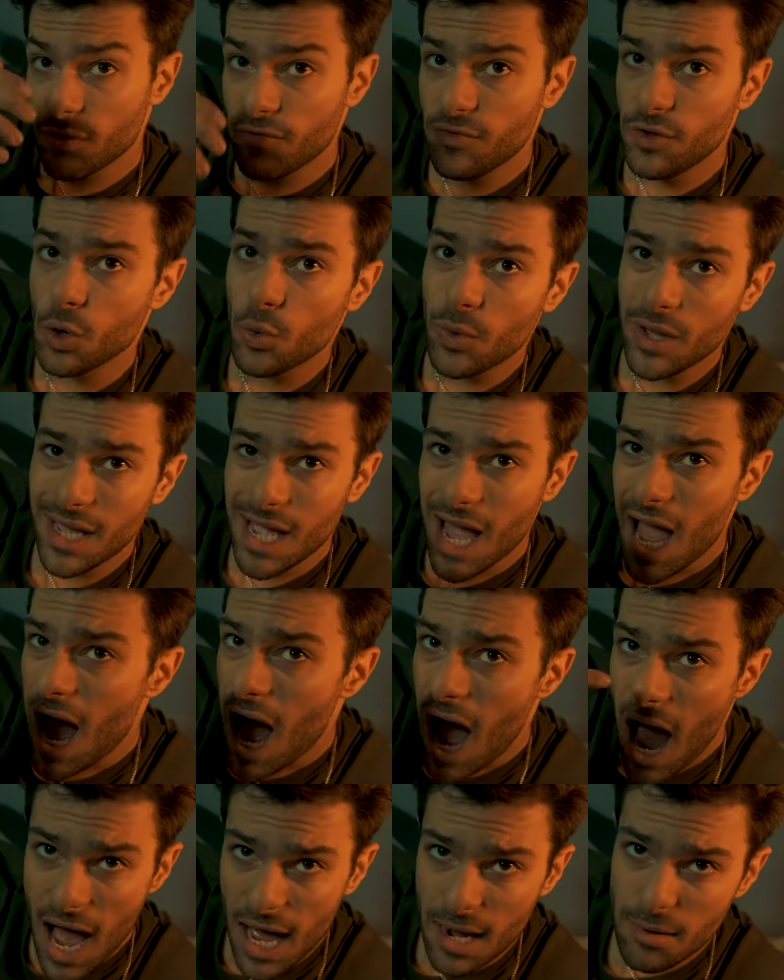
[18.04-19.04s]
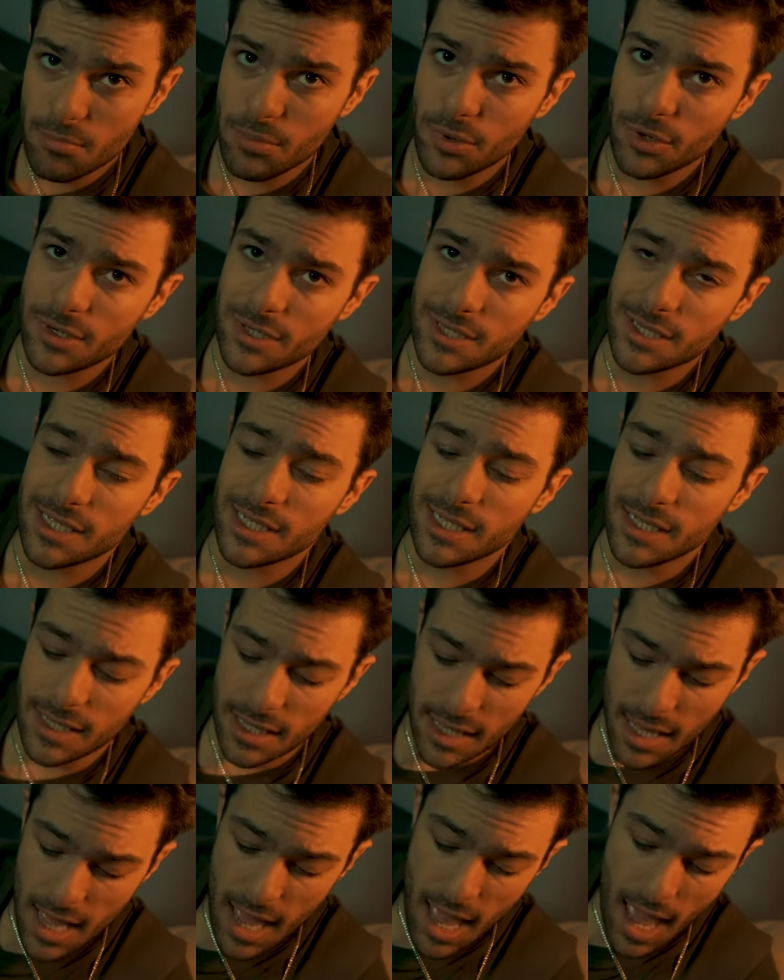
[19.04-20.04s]
reviewing,
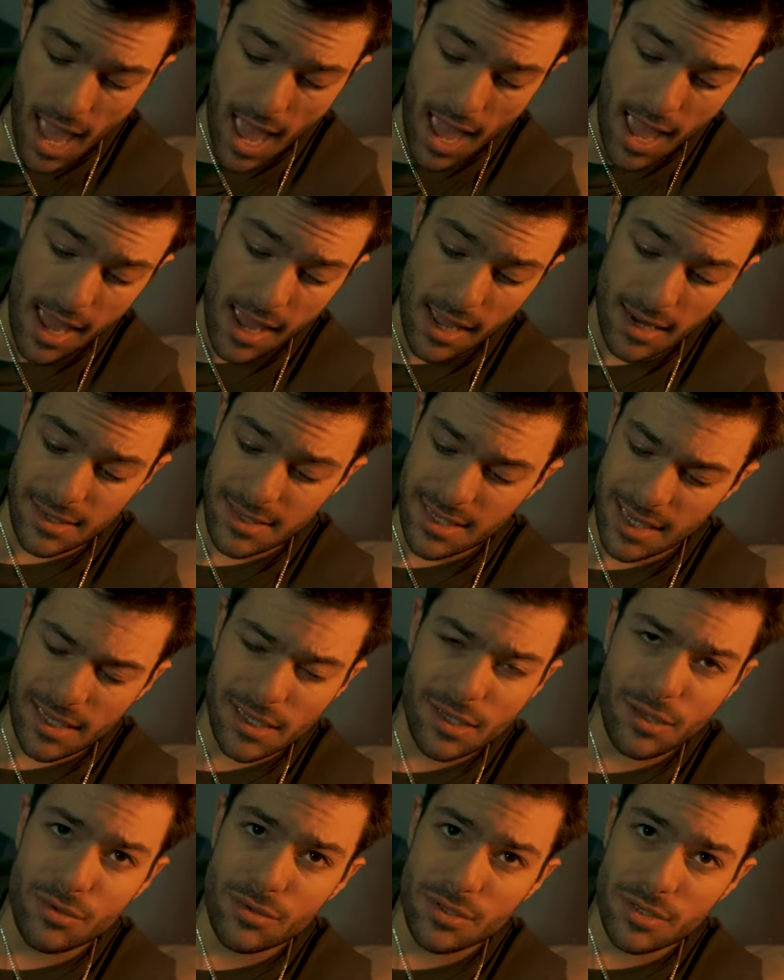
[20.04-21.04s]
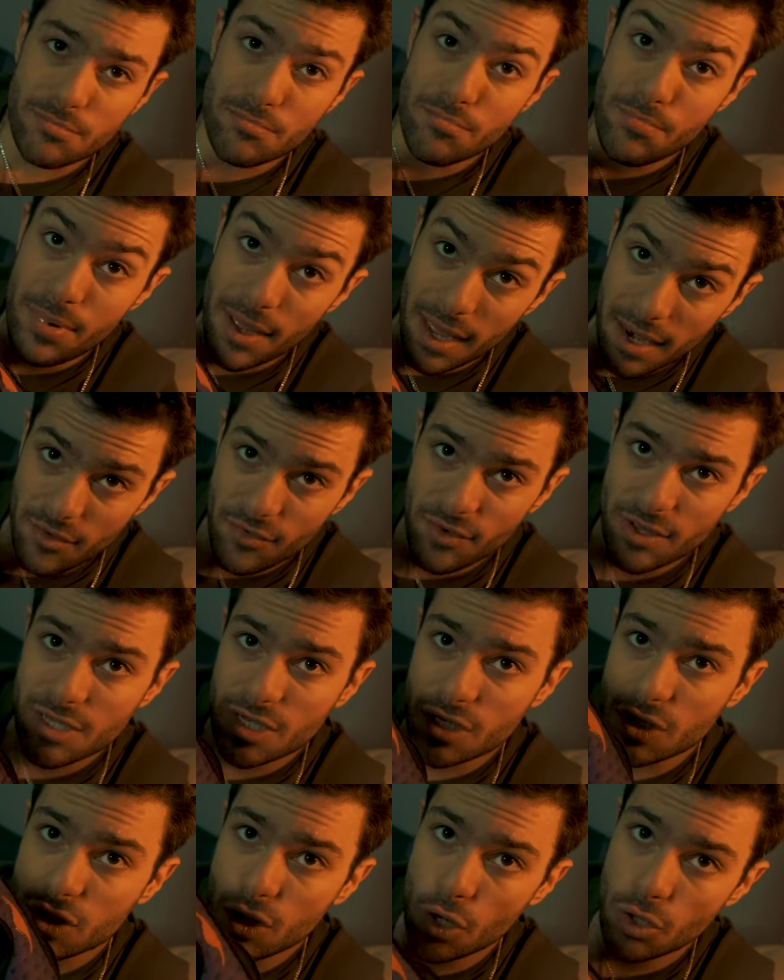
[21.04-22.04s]
unboxing, and telling you some
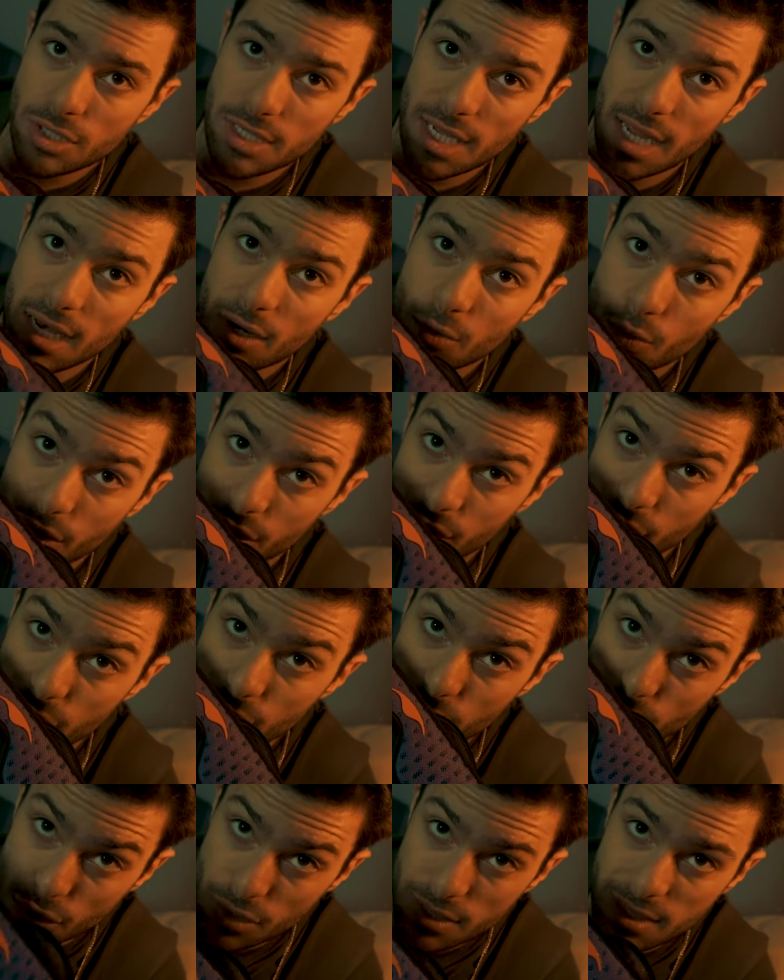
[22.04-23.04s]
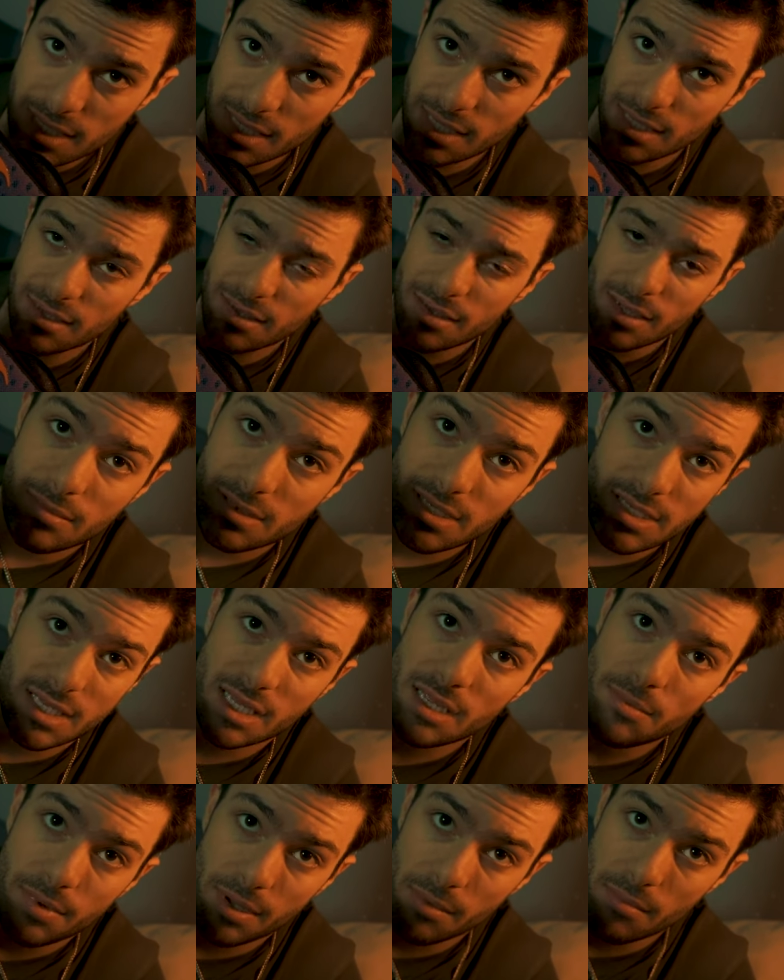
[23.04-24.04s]
benefits associated with using
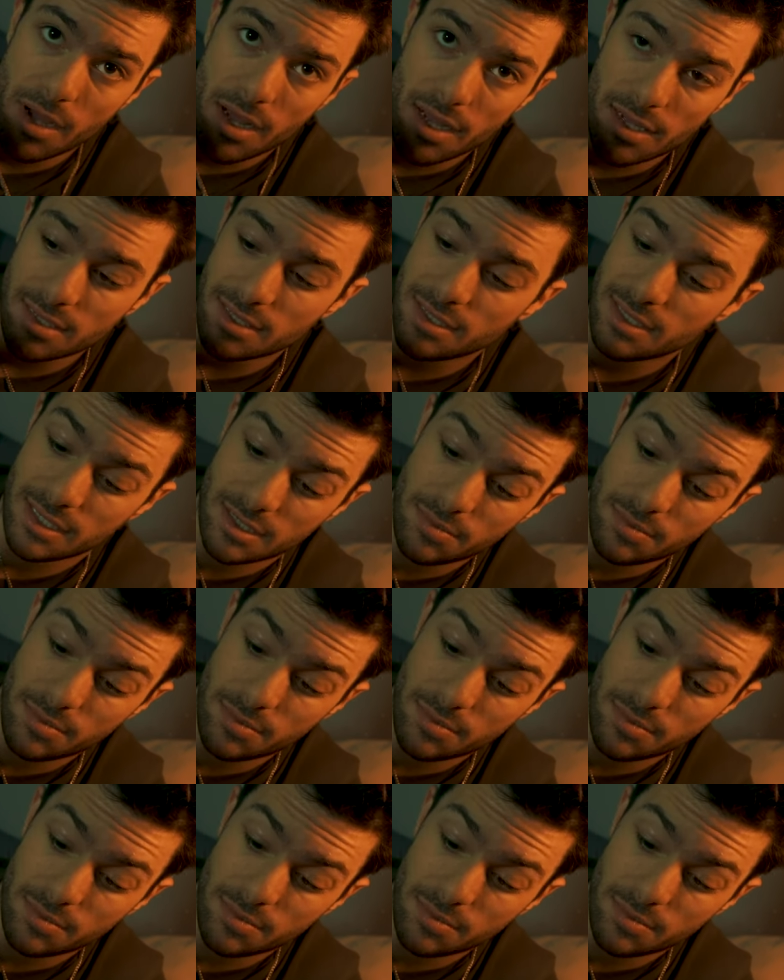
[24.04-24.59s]
sleeping masks,